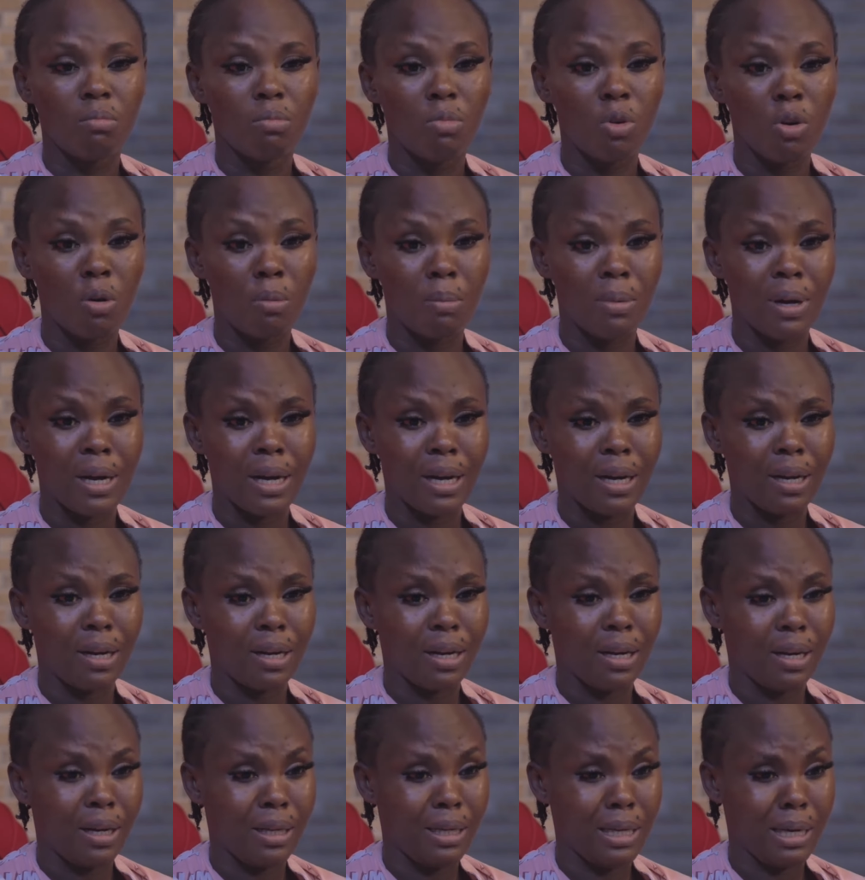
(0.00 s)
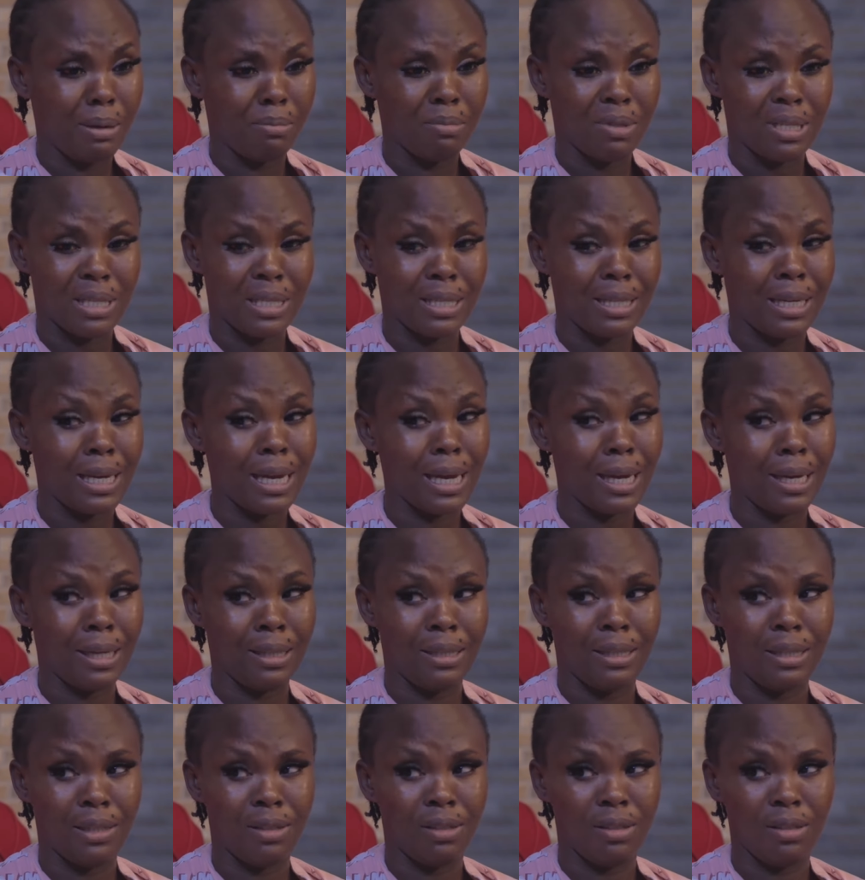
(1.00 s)
Mom, I am
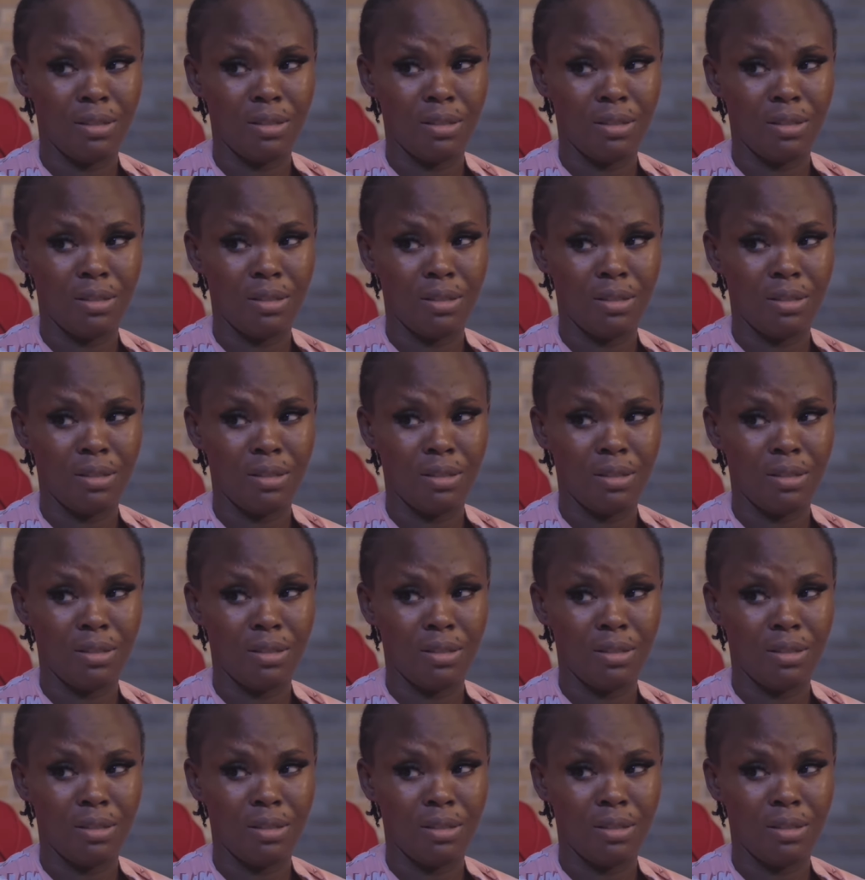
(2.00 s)
scared.